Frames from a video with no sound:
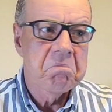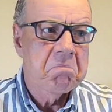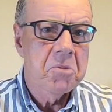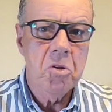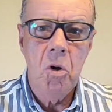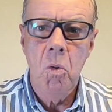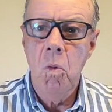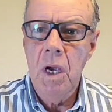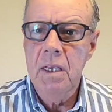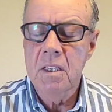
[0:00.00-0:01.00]
So
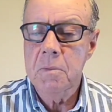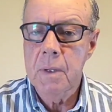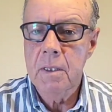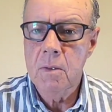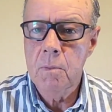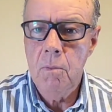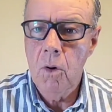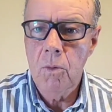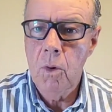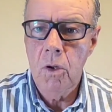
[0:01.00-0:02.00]
why spend
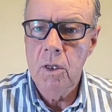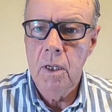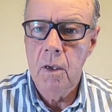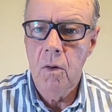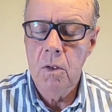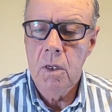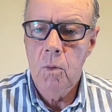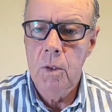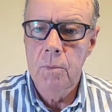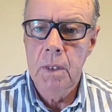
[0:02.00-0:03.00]
more money on
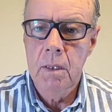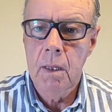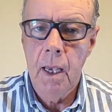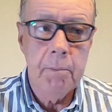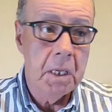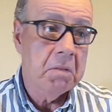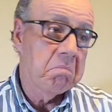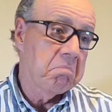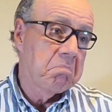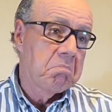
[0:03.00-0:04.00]
equipment? I mean,
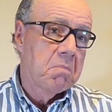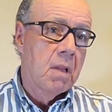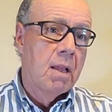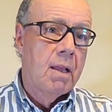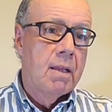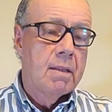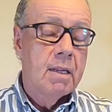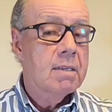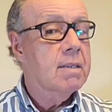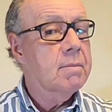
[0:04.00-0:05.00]

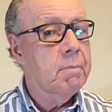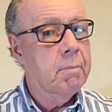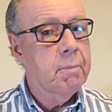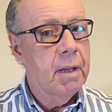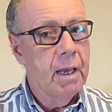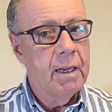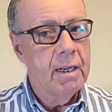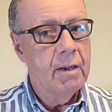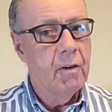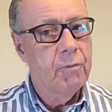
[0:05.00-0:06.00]
there's
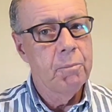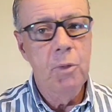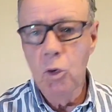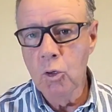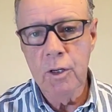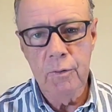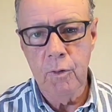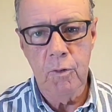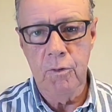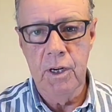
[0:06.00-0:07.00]
plenty of
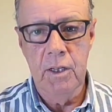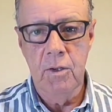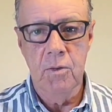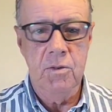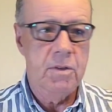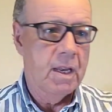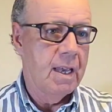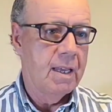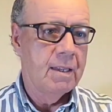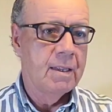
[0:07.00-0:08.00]
beautiful radios
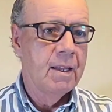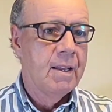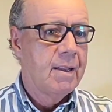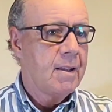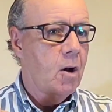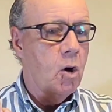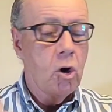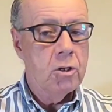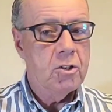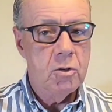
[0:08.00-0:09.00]
and
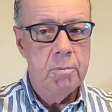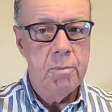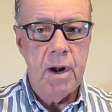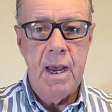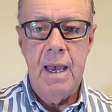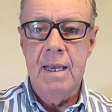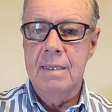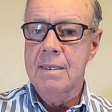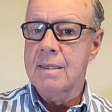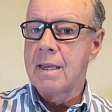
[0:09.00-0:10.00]
awesome
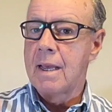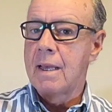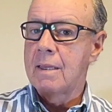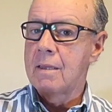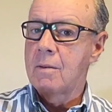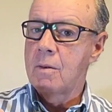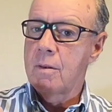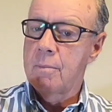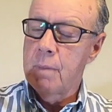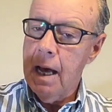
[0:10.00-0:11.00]
brands
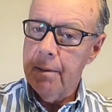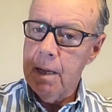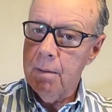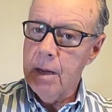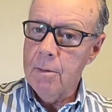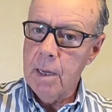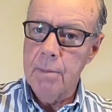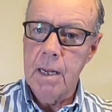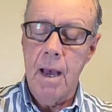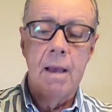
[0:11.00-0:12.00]
and blah, blah, blah, blah,
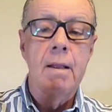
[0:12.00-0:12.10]
blah.